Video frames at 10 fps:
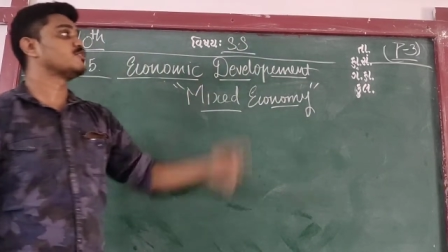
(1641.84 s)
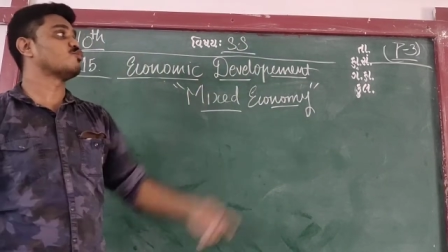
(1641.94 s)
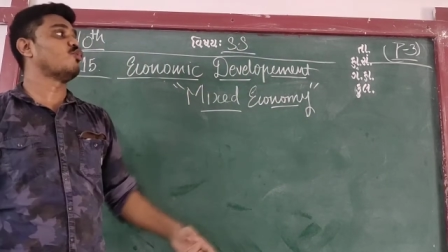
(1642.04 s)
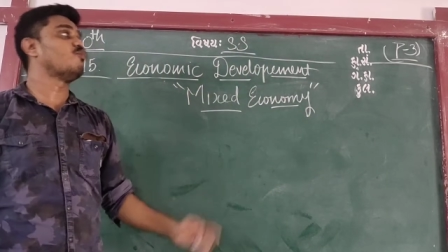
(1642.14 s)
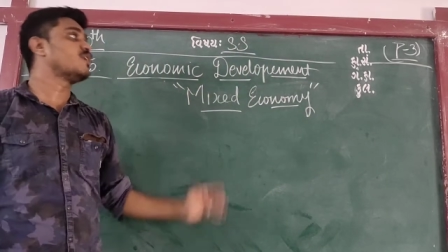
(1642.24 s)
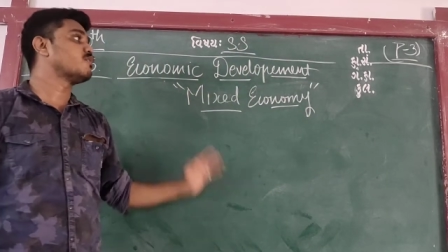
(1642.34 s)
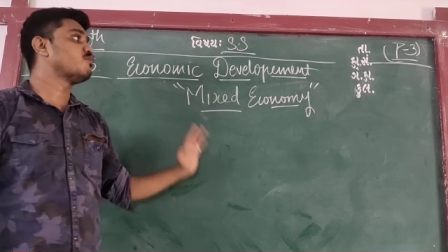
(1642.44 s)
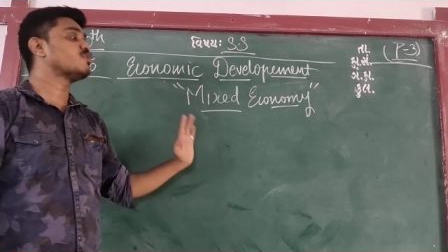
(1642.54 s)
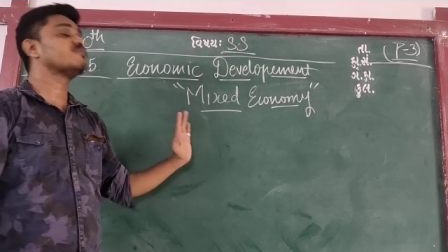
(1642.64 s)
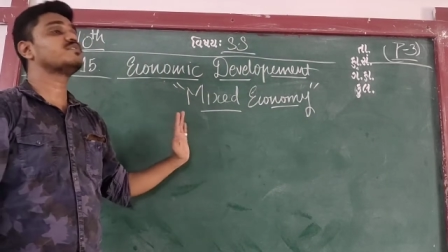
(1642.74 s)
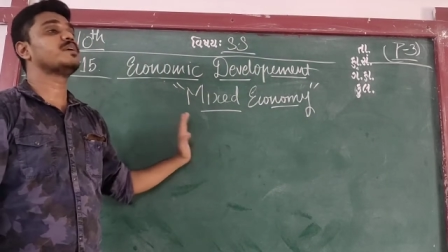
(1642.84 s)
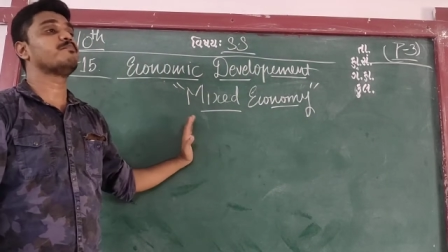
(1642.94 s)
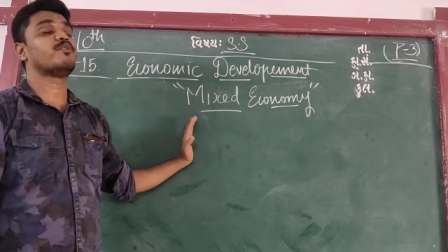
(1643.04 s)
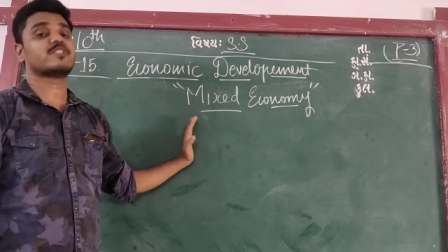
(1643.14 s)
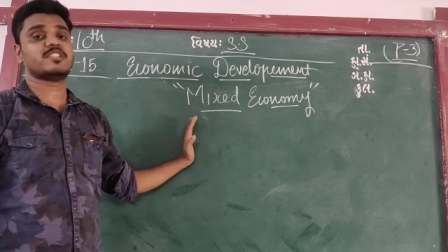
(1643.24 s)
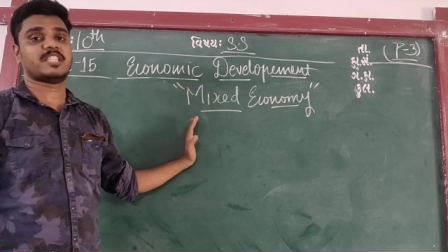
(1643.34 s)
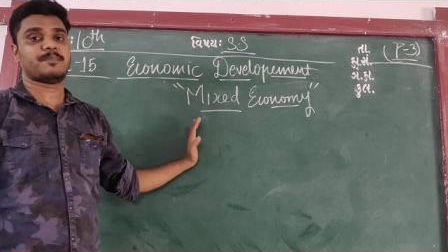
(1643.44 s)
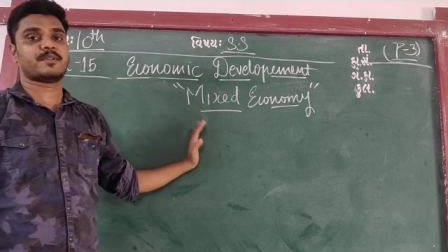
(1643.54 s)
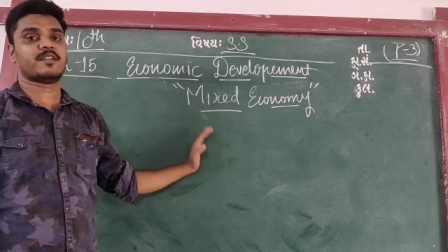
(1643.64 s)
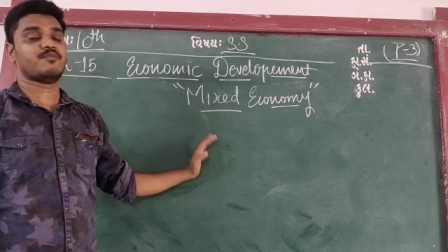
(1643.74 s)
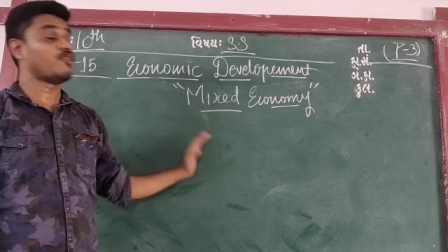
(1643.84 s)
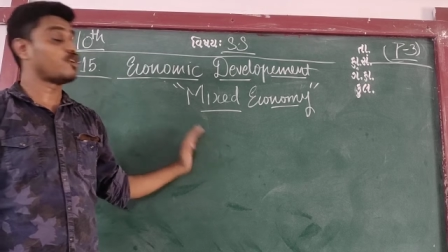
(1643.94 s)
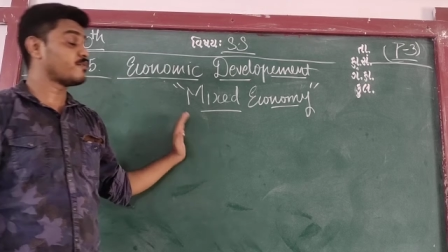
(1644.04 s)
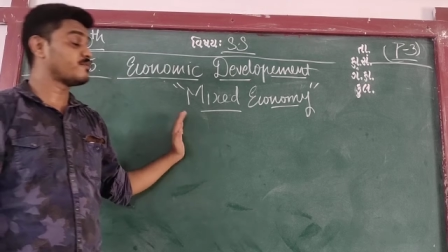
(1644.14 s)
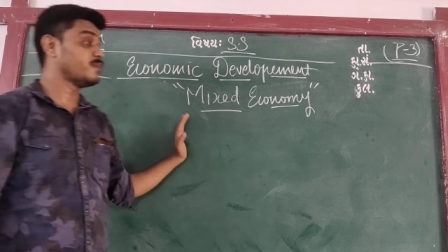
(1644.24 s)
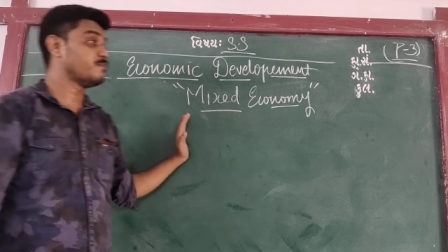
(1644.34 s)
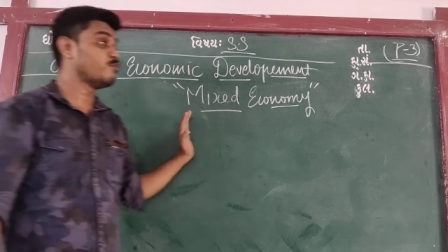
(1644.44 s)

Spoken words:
is over. One of the important chapter, one of the